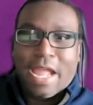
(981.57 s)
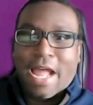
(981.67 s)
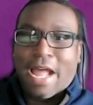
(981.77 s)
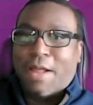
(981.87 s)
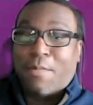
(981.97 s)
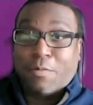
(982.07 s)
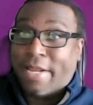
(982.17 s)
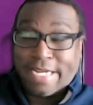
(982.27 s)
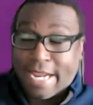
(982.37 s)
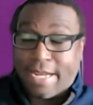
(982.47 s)
on
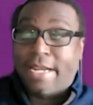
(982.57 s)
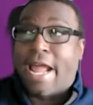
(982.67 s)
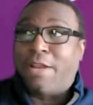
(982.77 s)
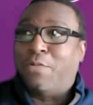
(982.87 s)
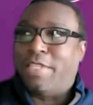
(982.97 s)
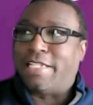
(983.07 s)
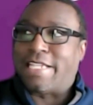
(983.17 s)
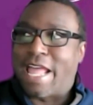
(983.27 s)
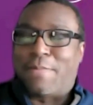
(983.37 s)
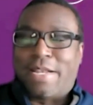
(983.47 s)
Monday night when
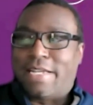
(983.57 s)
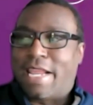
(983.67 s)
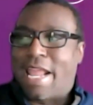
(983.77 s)
this happened.